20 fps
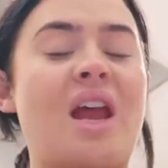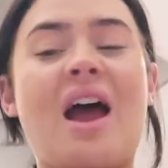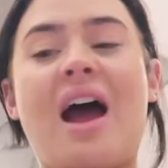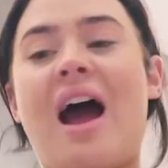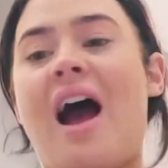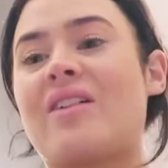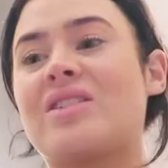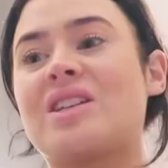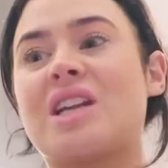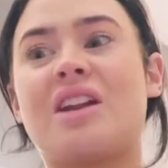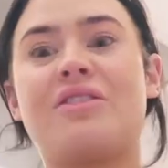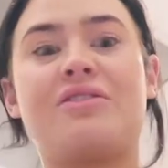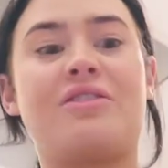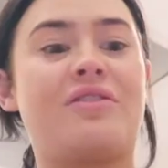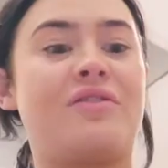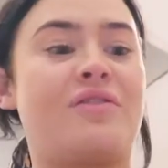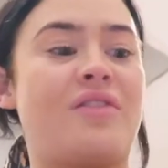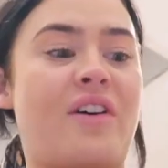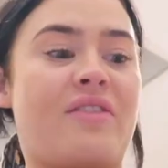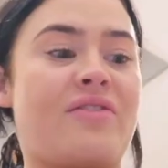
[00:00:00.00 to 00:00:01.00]
Haven't done
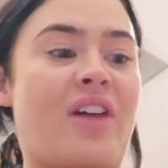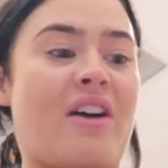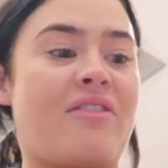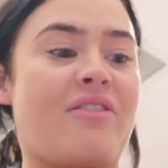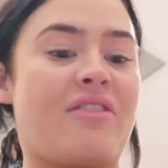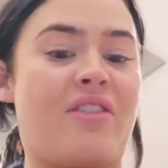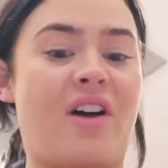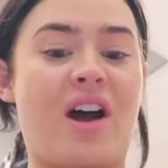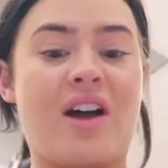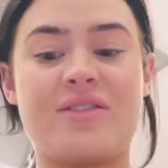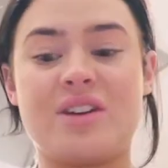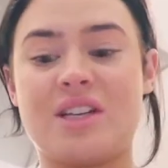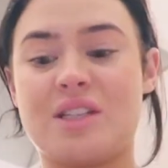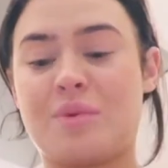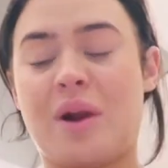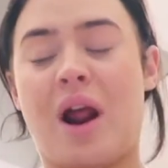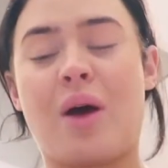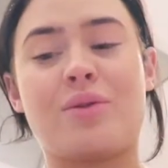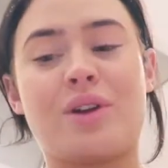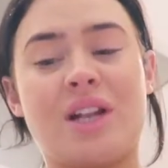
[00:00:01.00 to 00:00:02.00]
that for five years,
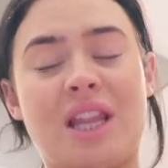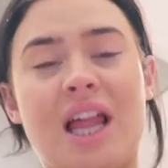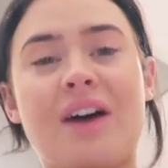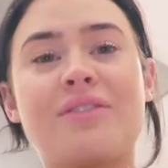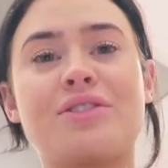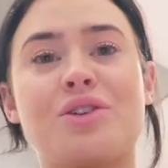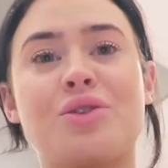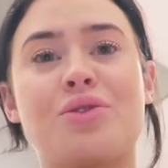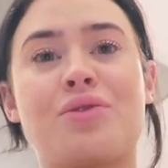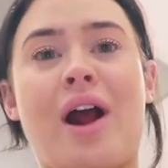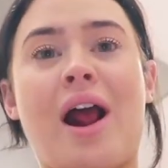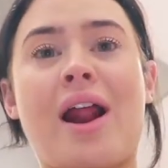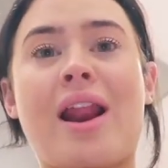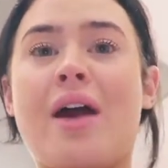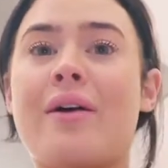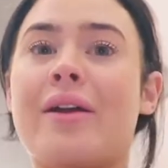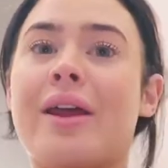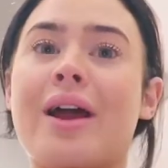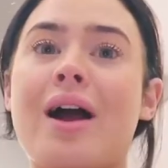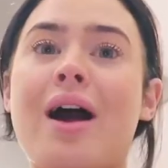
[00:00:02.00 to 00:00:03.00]
but I would love to do it right now,
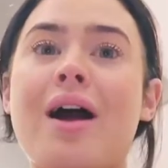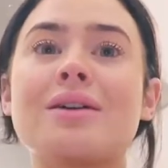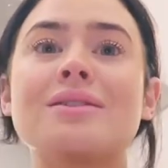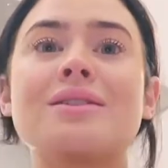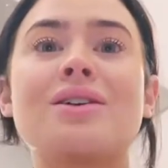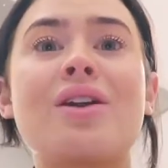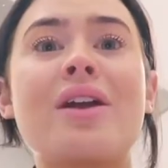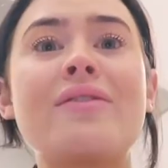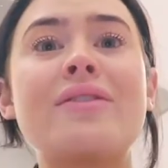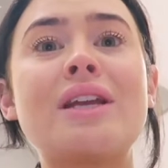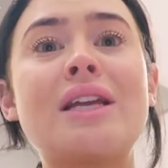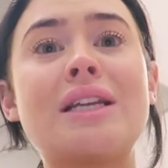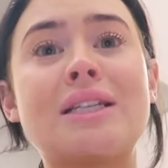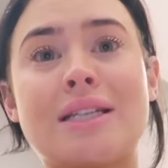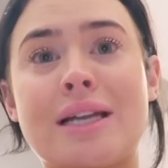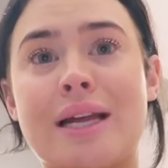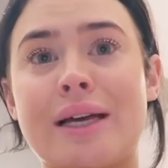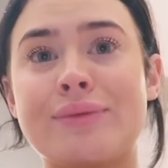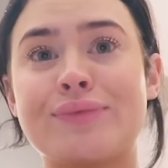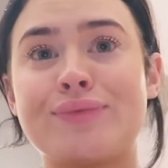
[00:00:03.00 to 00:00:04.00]
and I can't because I don't have any
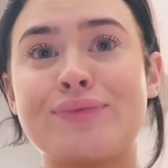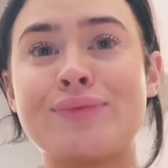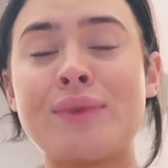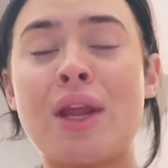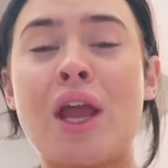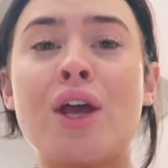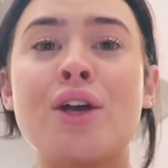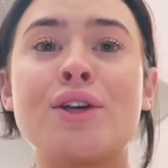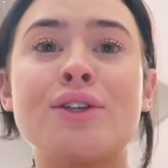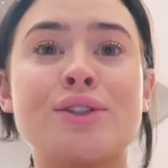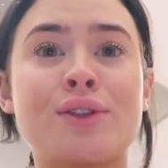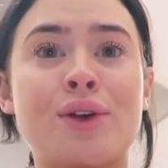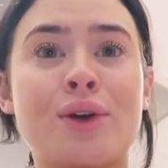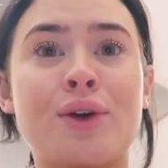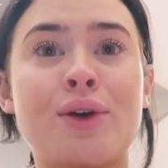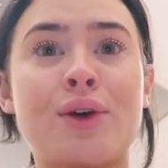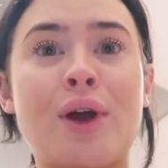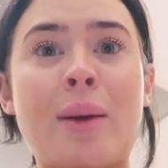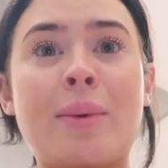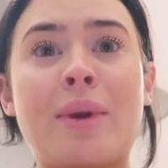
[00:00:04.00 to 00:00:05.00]
internet. So
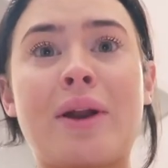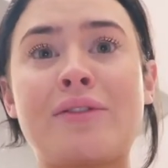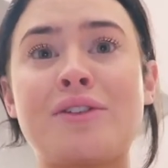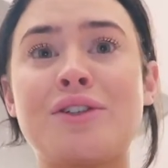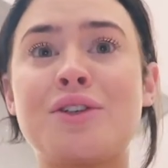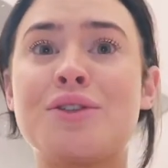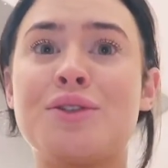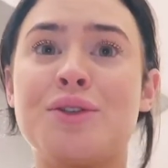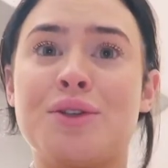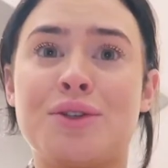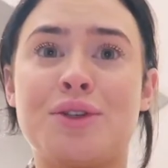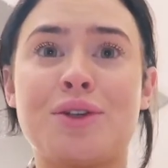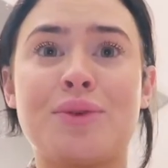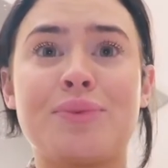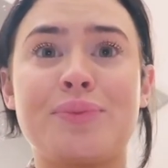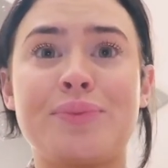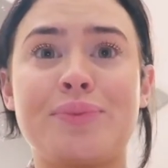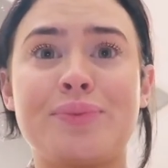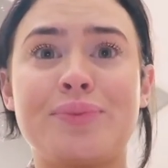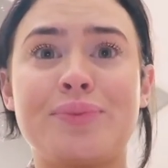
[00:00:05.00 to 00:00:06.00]
I'm gonna have to use YouTube.